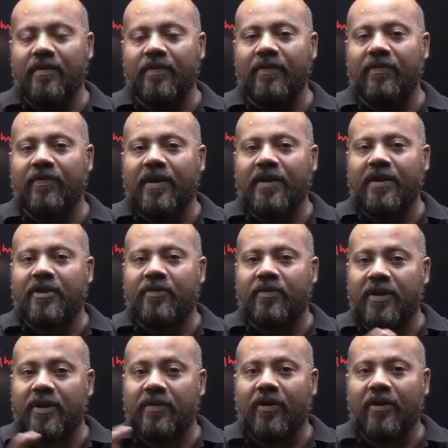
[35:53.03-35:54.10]
my face
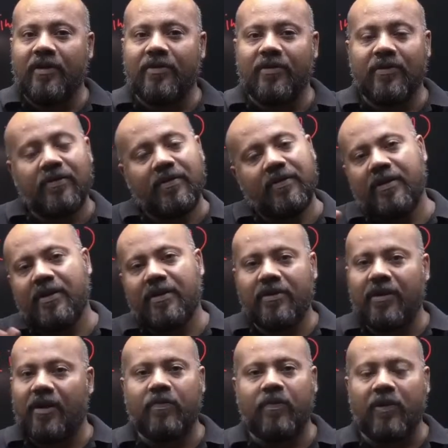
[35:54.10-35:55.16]
expression was, no, no, it is
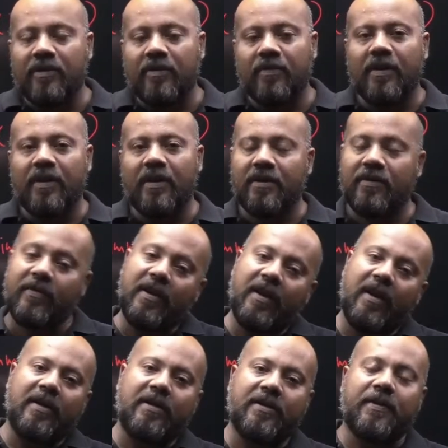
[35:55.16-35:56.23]
not possible. It is very
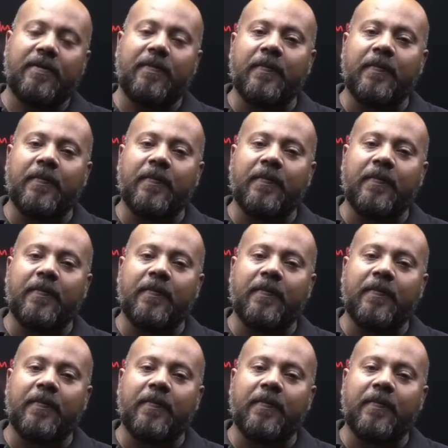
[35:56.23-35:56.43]
less.